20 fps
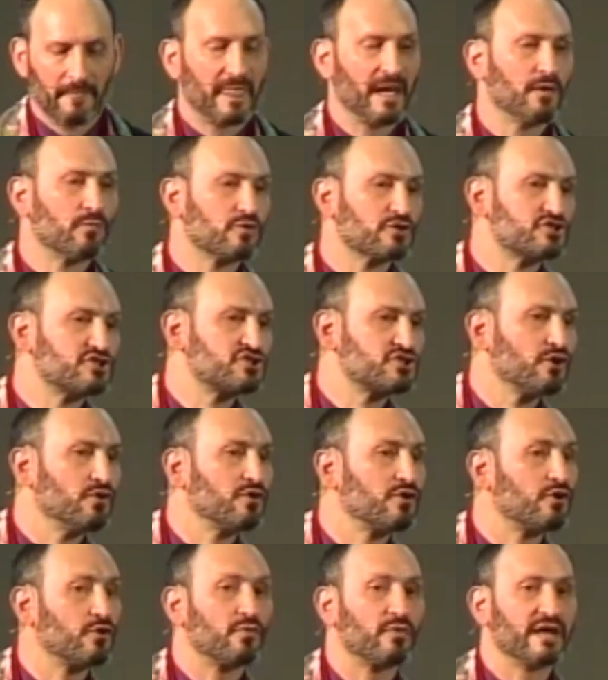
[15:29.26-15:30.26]
They were
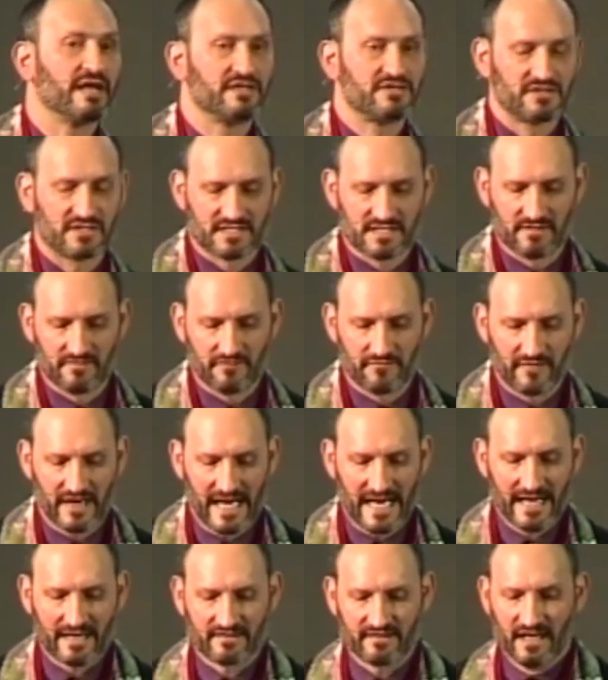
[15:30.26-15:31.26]
so courageous, in
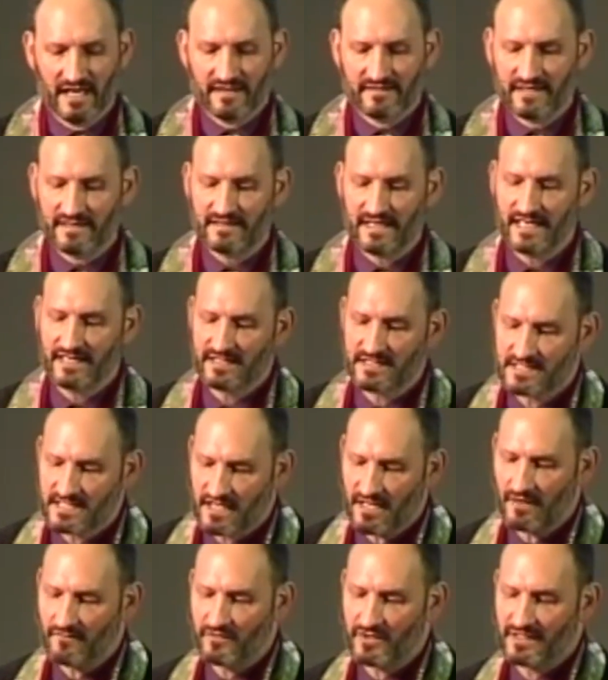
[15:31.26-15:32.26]
fact, that they
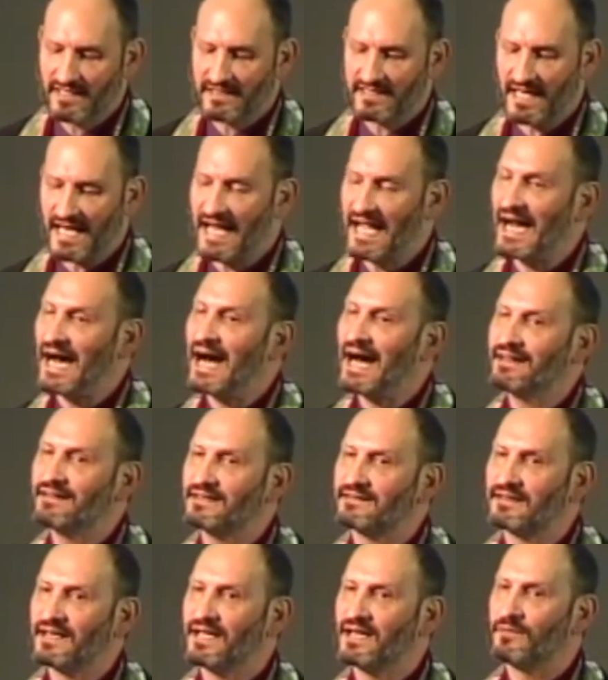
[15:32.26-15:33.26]
discovered that the God
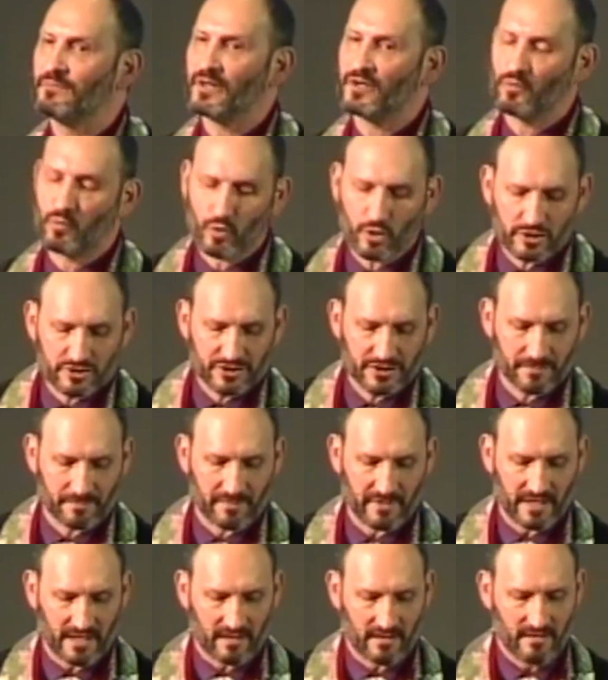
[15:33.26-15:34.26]
that they had been
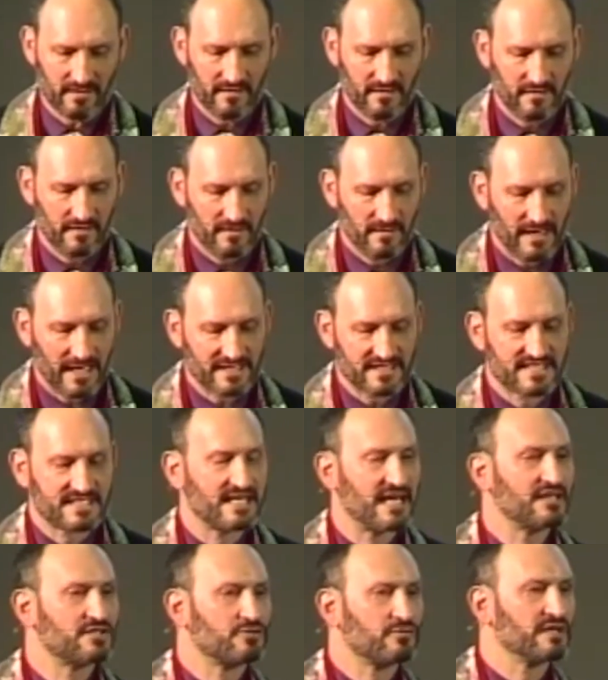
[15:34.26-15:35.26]
worshiping and
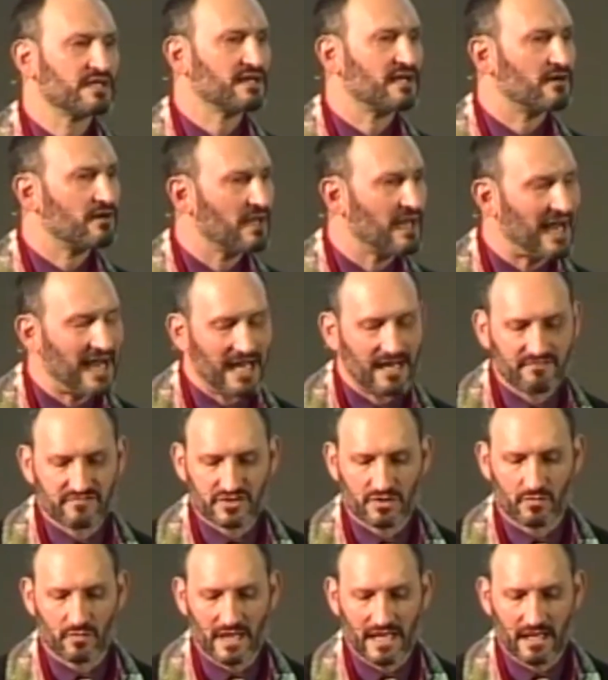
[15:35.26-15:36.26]
centering their
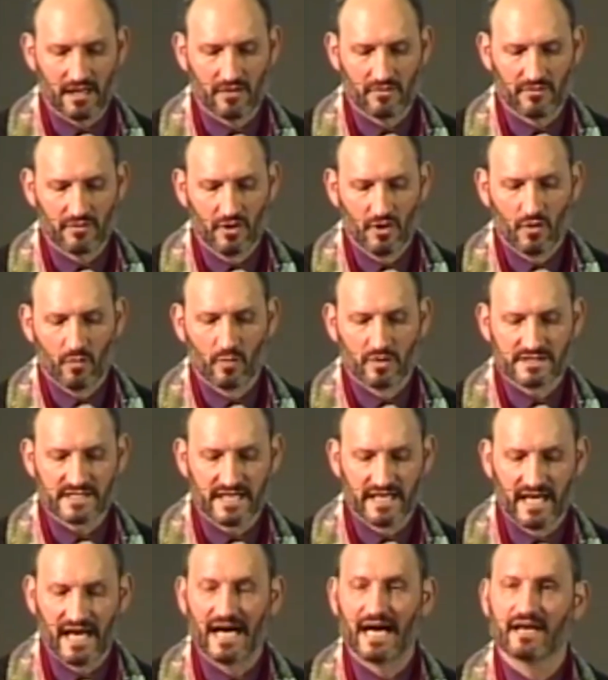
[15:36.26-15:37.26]
lives around
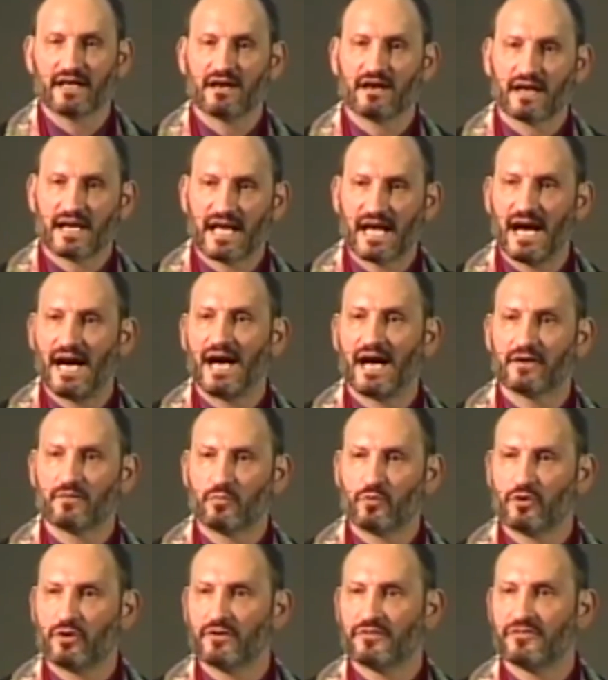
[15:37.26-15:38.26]
was not a
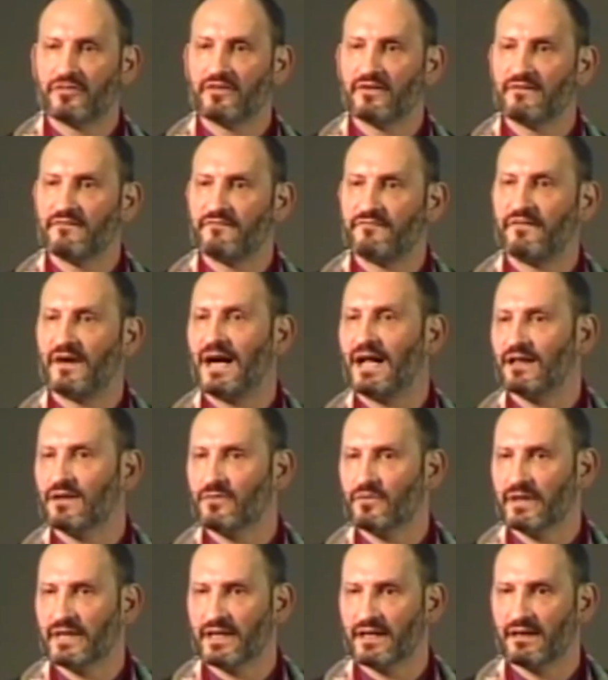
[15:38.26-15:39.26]
God worth
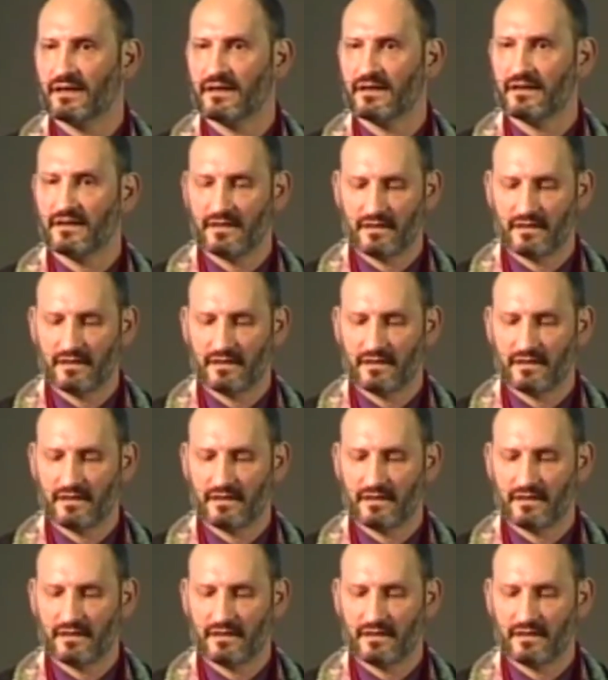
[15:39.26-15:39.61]
following.